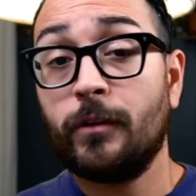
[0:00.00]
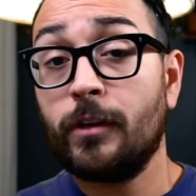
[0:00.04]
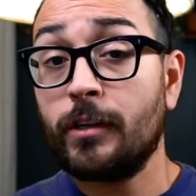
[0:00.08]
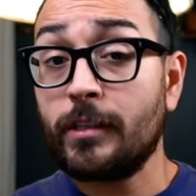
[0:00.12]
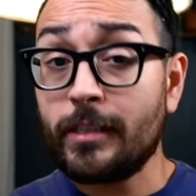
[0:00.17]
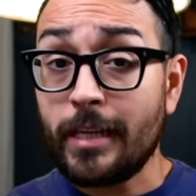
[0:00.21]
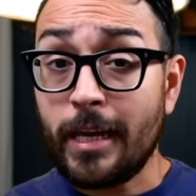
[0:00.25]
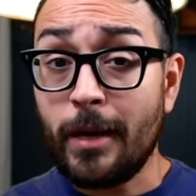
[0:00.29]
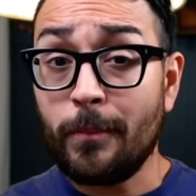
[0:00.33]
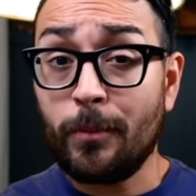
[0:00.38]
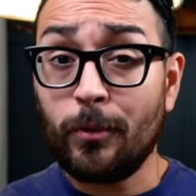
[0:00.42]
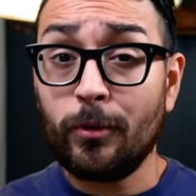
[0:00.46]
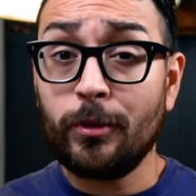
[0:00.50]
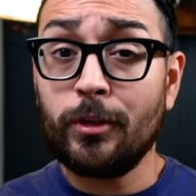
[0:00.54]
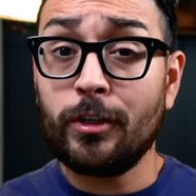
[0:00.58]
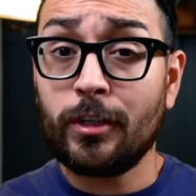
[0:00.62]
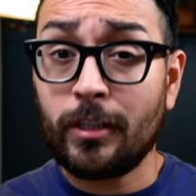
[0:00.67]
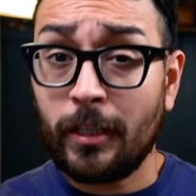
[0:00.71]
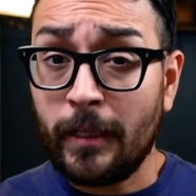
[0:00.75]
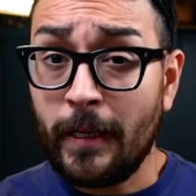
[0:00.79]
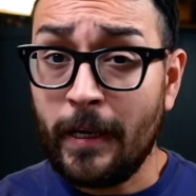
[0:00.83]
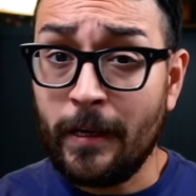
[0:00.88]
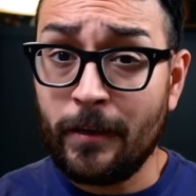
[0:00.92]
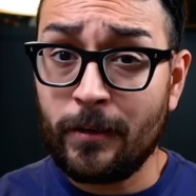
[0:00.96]
For example, your
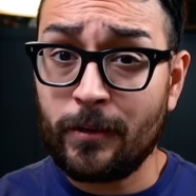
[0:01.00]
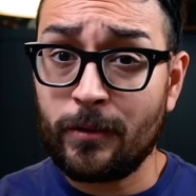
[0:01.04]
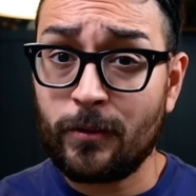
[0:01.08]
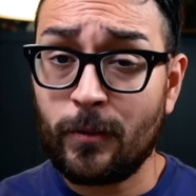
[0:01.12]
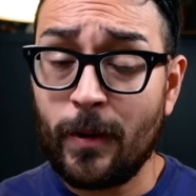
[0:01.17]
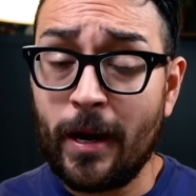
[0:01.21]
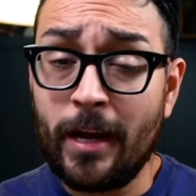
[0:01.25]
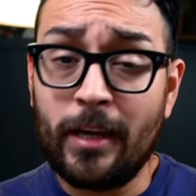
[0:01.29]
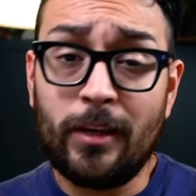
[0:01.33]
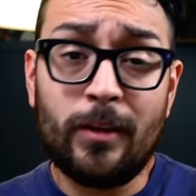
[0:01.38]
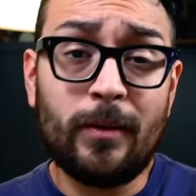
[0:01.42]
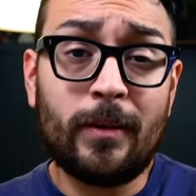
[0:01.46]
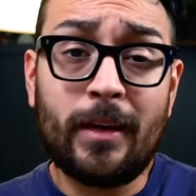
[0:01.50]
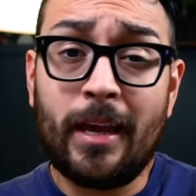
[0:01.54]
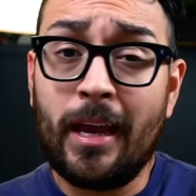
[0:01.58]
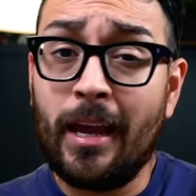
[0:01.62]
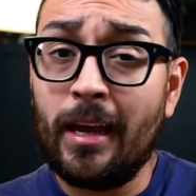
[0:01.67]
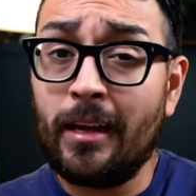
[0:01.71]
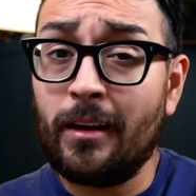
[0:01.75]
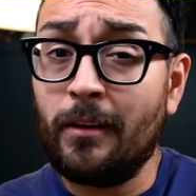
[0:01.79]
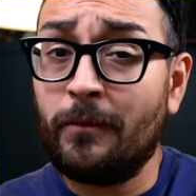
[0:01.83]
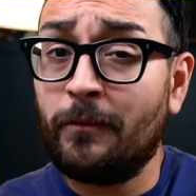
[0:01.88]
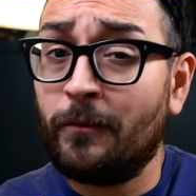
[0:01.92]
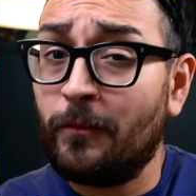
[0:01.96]
cleaners, right? You
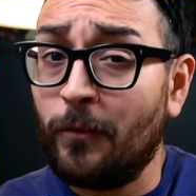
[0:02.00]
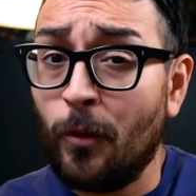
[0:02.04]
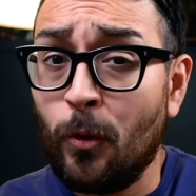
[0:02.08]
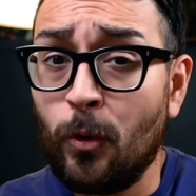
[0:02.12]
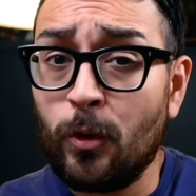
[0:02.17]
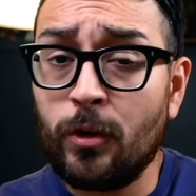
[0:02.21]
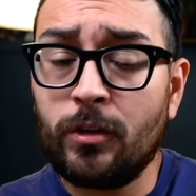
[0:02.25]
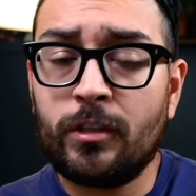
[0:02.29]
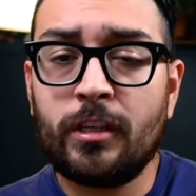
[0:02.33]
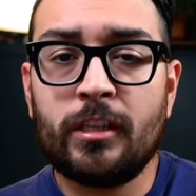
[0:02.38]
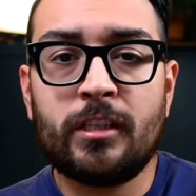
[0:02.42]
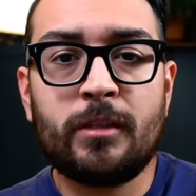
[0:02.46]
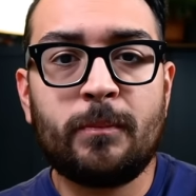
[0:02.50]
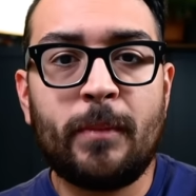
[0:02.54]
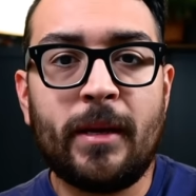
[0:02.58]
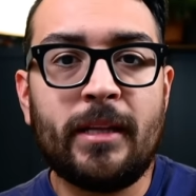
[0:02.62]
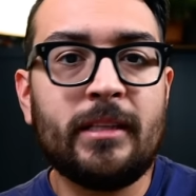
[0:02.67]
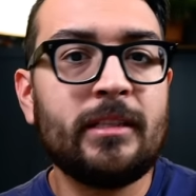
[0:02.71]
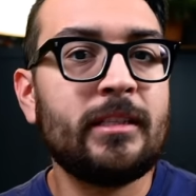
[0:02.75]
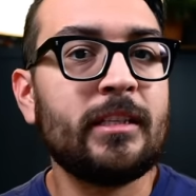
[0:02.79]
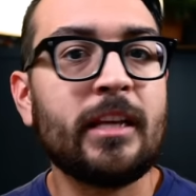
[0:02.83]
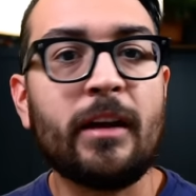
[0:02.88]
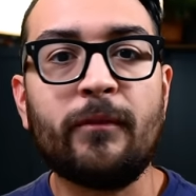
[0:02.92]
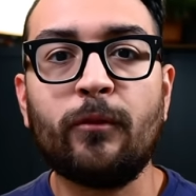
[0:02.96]
can't afford to
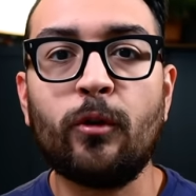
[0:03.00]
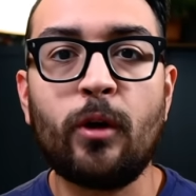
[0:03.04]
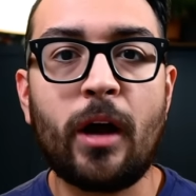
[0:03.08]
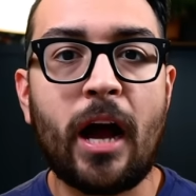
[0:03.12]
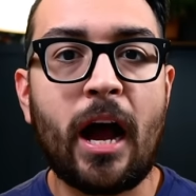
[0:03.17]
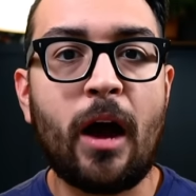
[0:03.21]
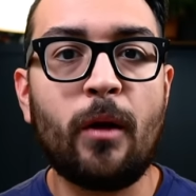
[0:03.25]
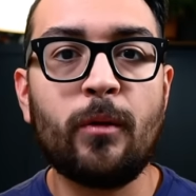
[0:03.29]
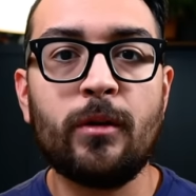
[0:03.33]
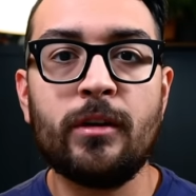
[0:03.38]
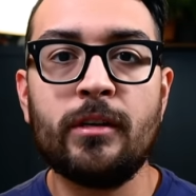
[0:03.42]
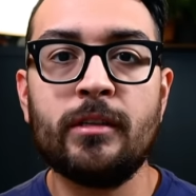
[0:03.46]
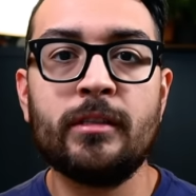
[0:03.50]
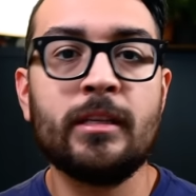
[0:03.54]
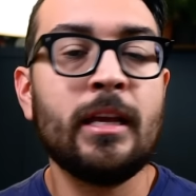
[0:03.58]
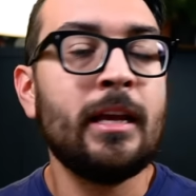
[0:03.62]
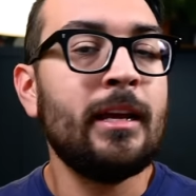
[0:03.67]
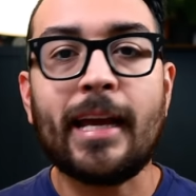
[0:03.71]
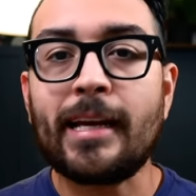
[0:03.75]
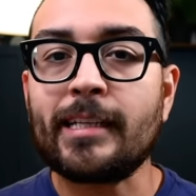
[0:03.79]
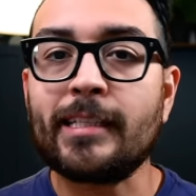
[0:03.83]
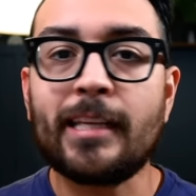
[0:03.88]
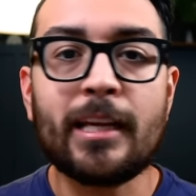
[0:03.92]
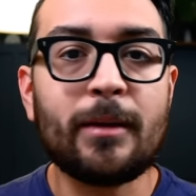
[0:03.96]
spend several hours
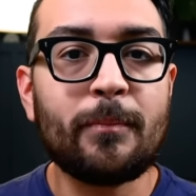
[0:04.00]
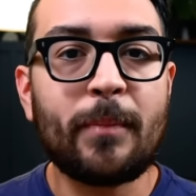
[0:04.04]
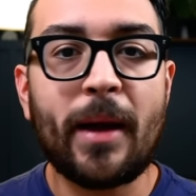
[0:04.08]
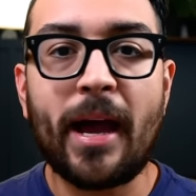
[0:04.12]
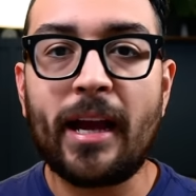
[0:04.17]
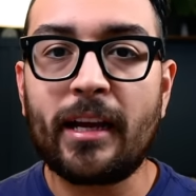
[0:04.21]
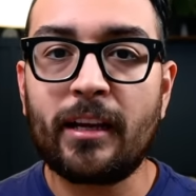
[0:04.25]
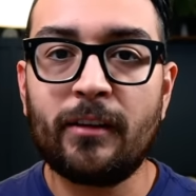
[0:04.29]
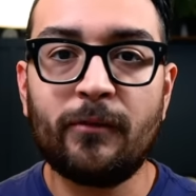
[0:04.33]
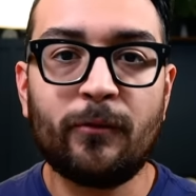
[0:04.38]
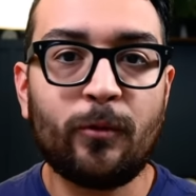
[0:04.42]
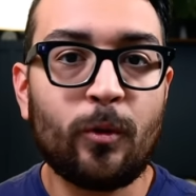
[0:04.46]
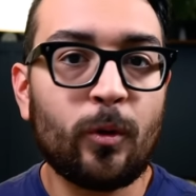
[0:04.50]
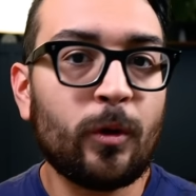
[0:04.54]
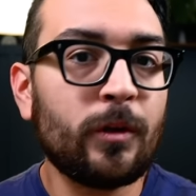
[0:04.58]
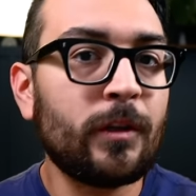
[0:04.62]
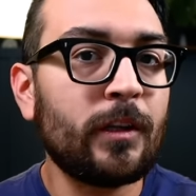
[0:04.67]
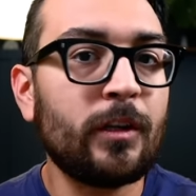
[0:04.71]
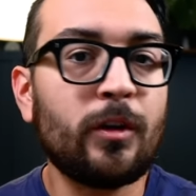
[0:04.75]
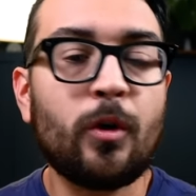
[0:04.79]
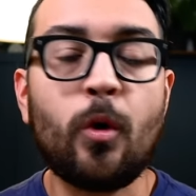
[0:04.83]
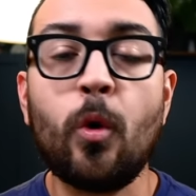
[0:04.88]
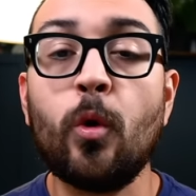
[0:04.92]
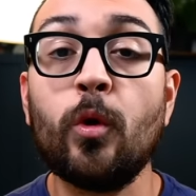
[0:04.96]
texting back and forth
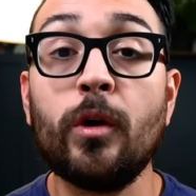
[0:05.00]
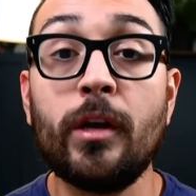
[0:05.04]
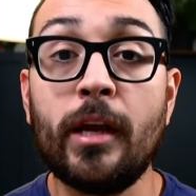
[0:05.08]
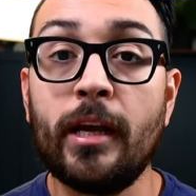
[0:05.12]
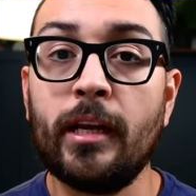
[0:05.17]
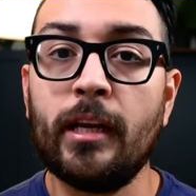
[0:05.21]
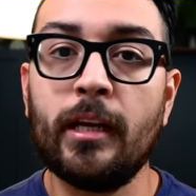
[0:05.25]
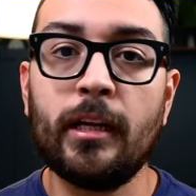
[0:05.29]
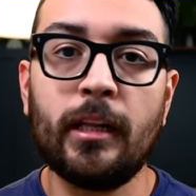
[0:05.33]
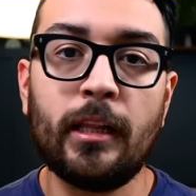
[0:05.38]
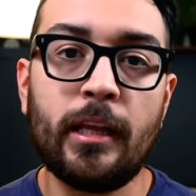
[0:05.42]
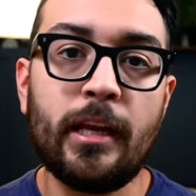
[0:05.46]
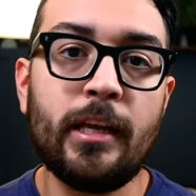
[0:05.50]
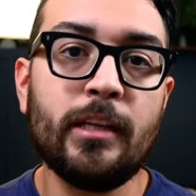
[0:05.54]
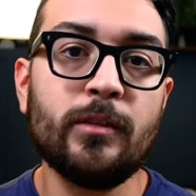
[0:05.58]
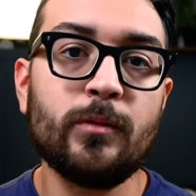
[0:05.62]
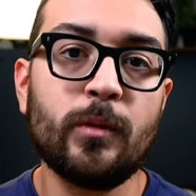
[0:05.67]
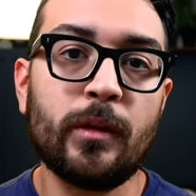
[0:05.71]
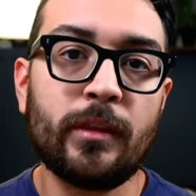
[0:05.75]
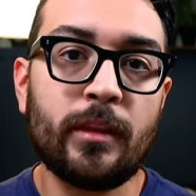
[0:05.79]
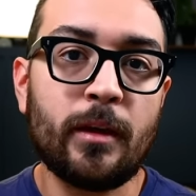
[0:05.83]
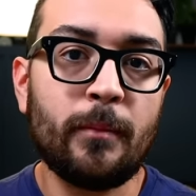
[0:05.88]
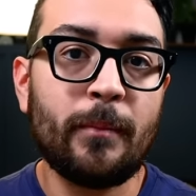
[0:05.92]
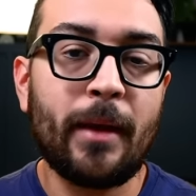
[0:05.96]
and coordinating cleans
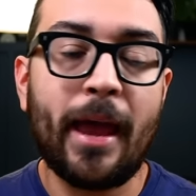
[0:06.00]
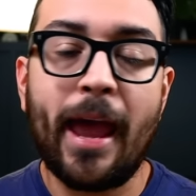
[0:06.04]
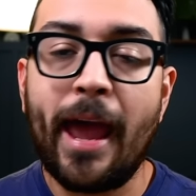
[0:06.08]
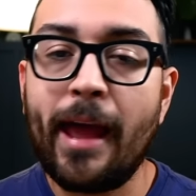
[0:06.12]
with them